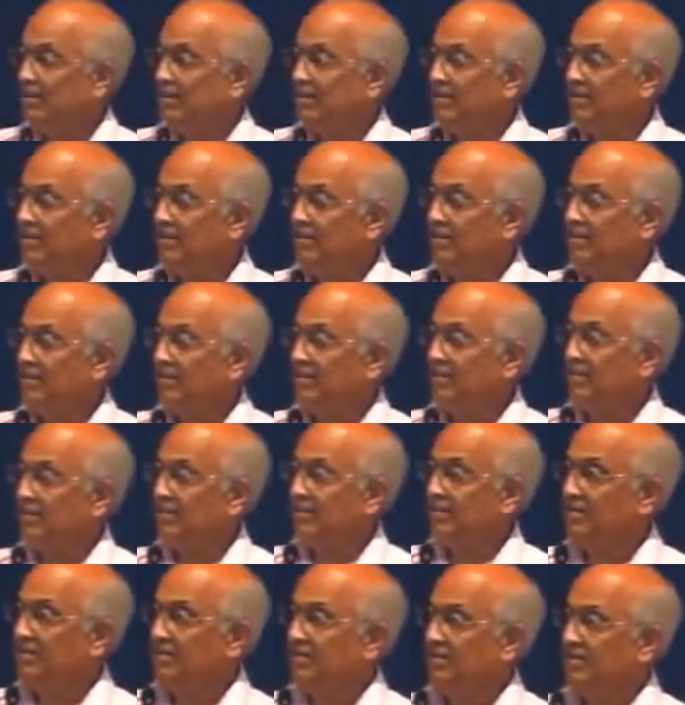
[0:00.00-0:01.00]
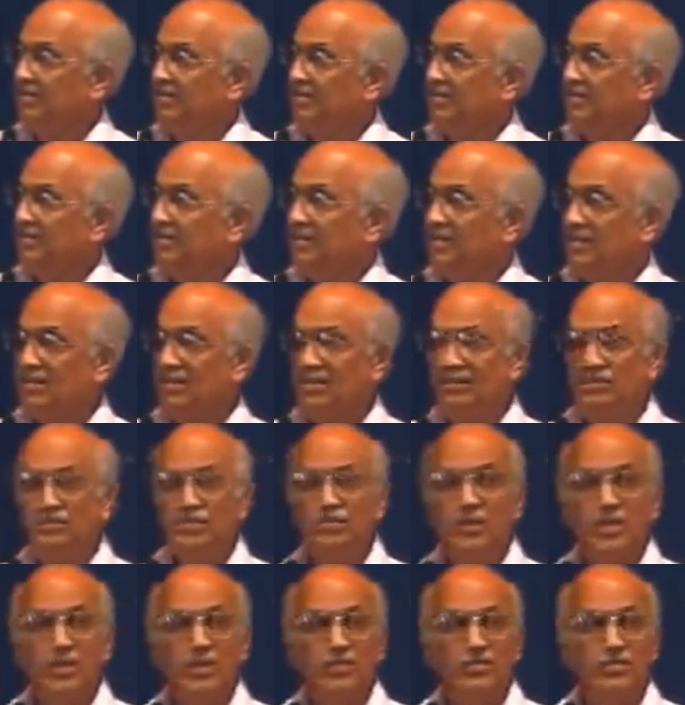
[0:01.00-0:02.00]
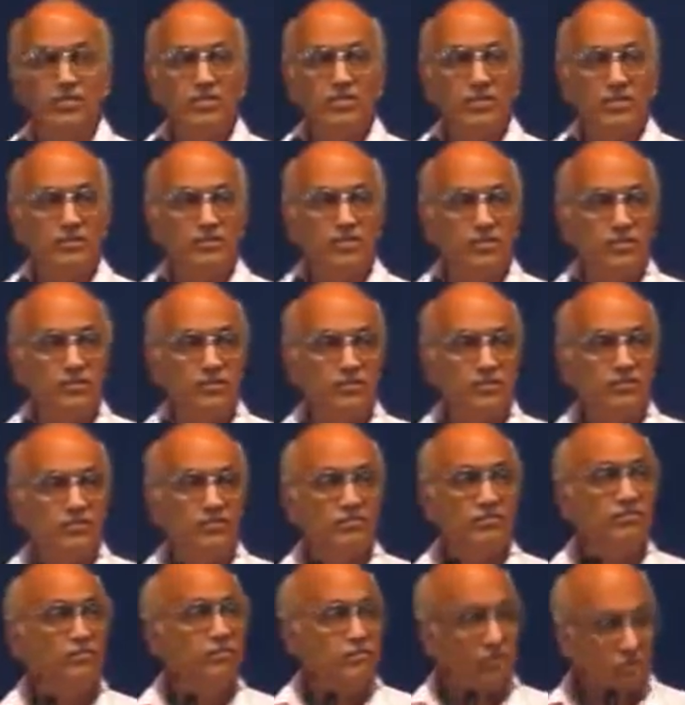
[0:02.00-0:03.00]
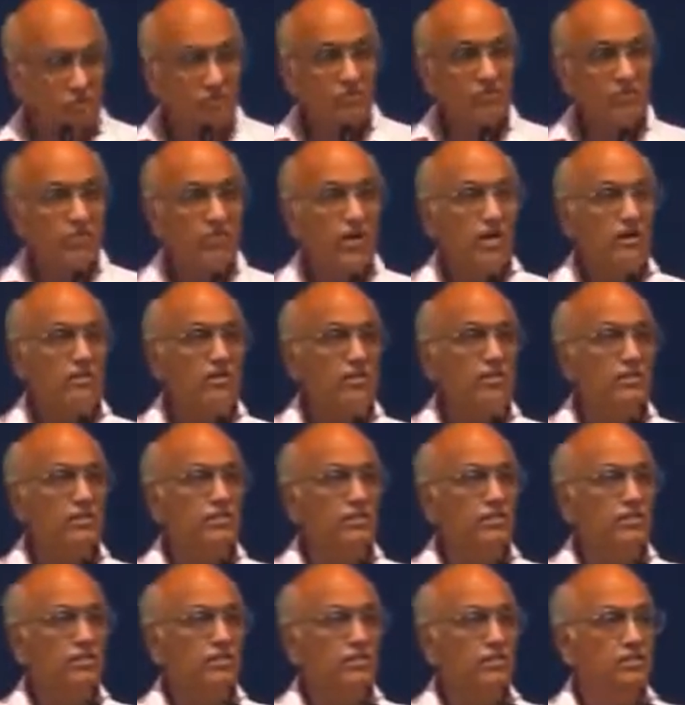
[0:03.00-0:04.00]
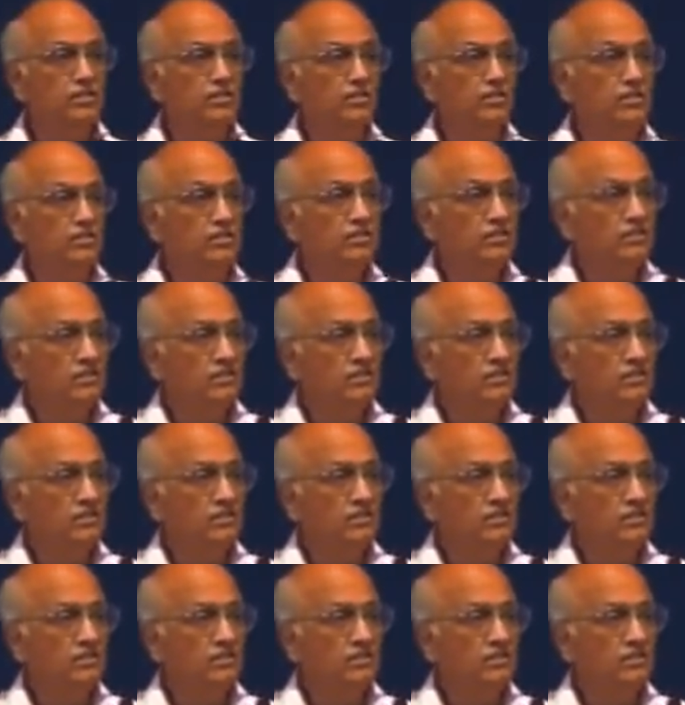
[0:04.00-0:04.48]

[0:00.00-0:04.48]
unconverted relative's wedding reception. Pharisees didn't.